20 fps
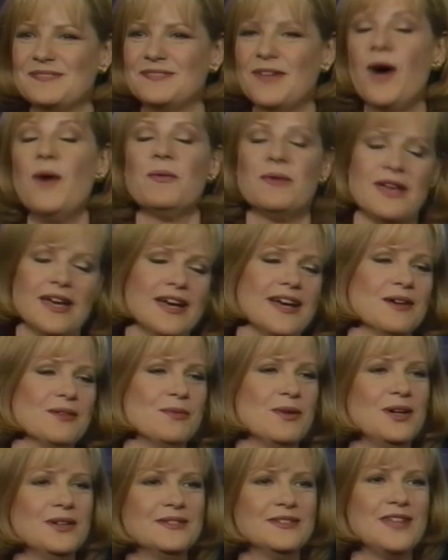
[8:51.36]
Oh, yeah.
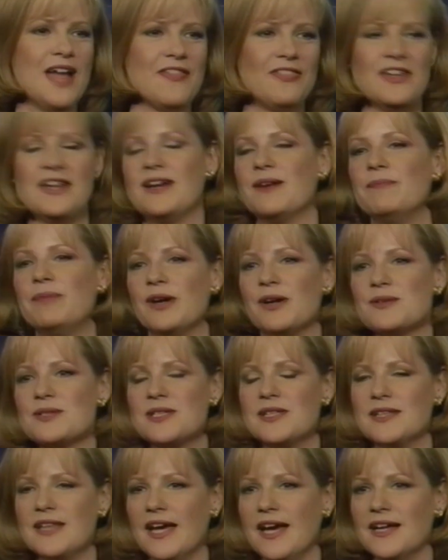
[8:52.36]
Well, nothing compares
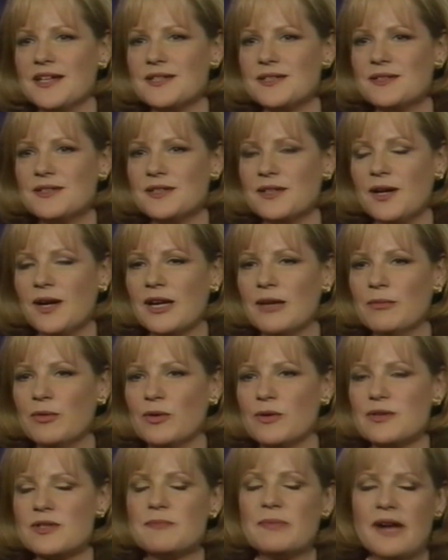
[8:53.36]
to that, to the
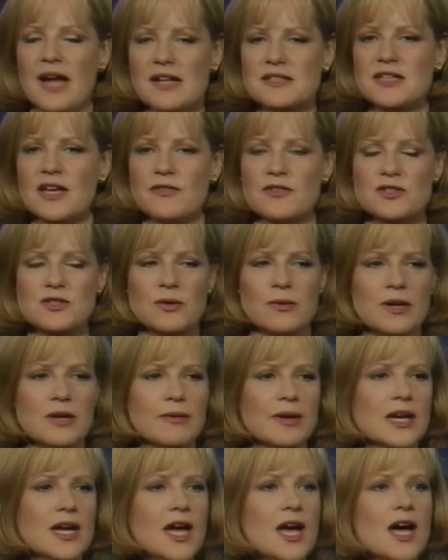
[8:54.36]
honeymooners. But I'll tell the story anyway.